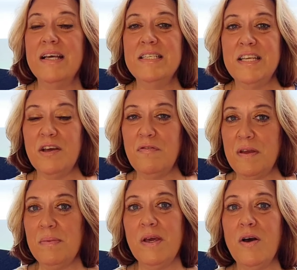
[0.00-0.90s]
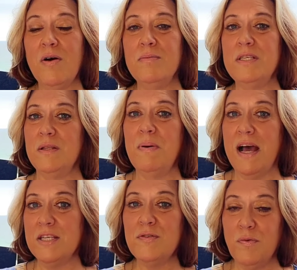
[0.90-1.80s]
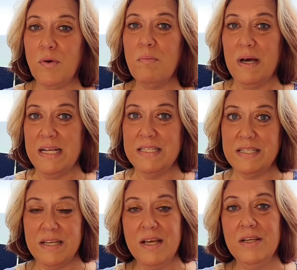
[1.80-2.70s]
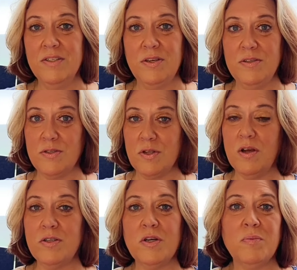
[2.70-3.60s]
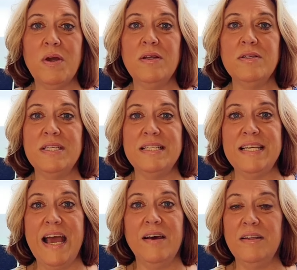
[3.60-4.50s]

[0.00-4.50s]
single family homes in the past four months to use as long-term rentals in town.